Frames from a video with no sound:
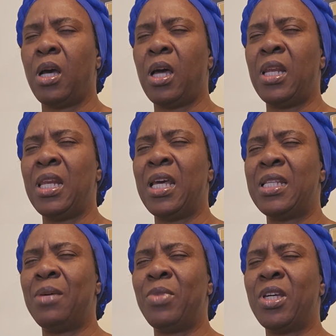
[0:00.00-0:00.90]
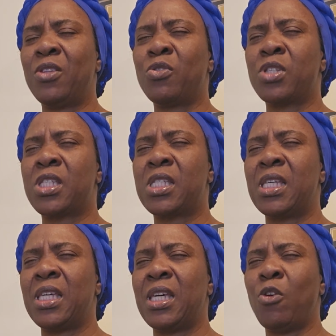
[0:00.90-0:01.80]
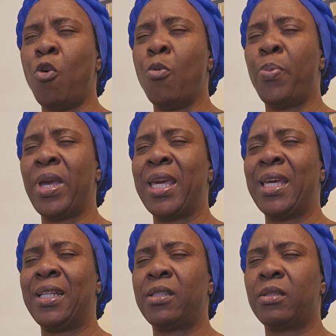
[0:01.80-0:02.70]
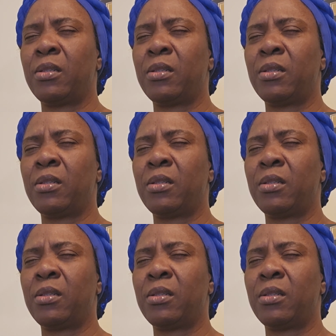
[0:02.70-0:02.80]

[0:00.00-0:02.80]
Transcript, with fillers: and let them begin to see hope again.